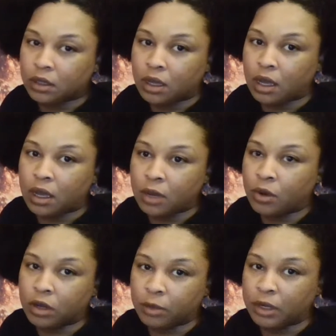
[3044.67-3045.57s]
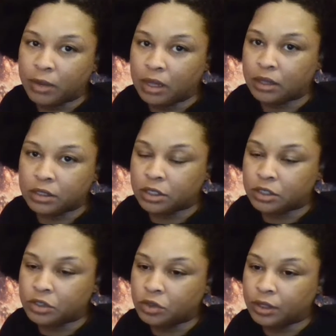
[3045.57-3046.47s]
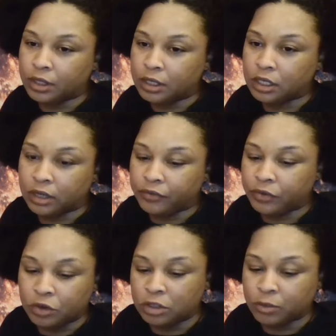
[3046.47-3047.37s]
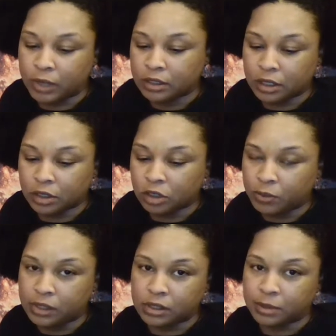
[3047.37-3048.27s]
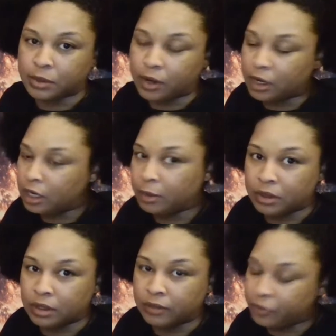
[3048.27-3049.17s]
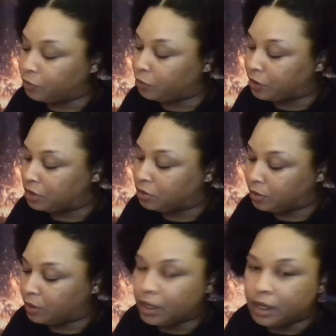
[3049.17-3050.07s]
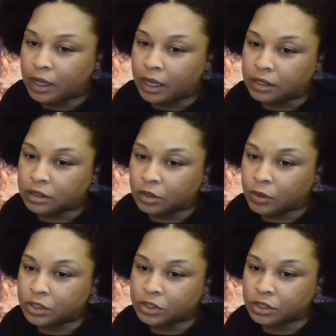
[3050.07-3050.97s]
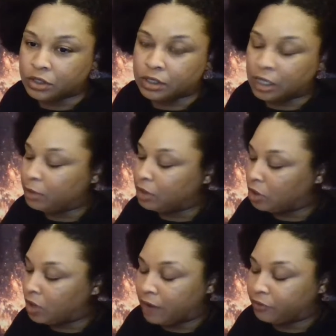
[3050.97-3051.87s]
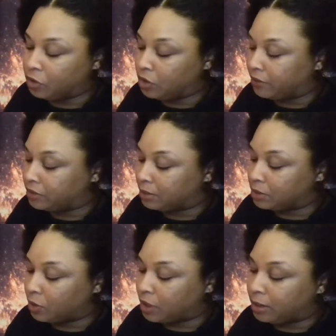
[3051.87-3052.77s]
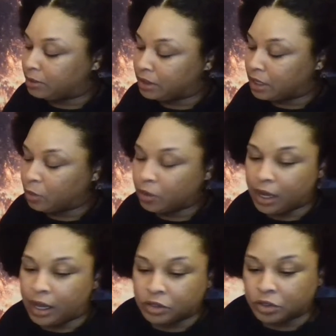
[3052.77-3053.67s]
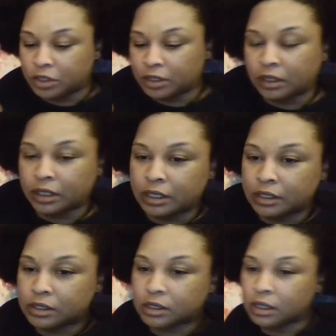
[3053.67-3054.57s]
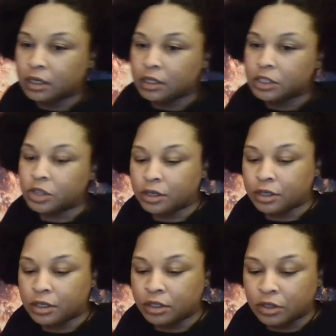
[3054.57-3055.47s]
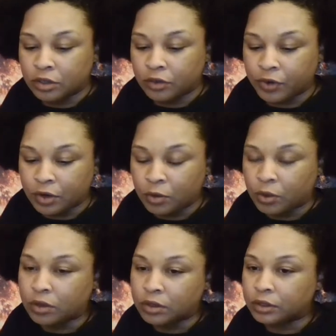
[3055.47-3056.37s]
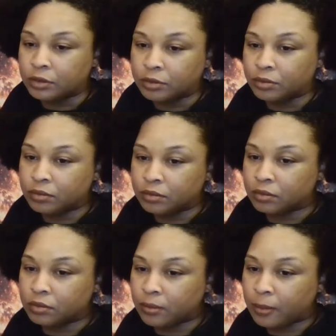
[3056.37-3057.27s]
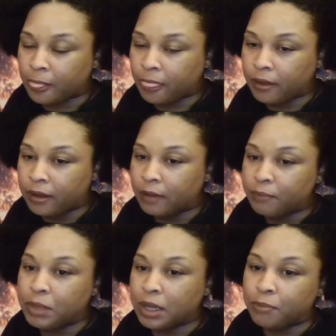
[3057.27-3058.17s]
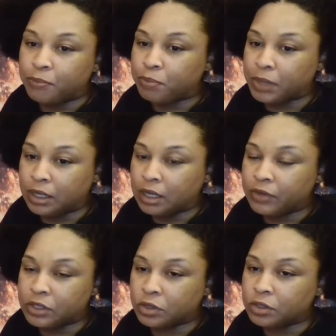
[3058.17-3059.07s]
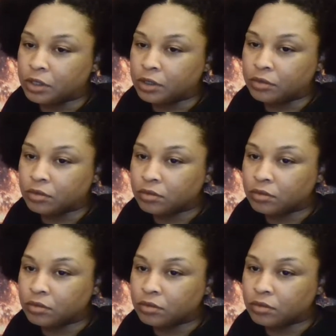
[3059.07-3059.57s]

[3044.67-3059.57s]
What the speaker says: Hi, welcome anybody that's just joining. If you're new to my channel, please subscribe and then feel free to ask a question. Just let me know after you have subscribed and I will add you to the list. Sharda, you're very welcome. Yep, P-Love, it's your turn.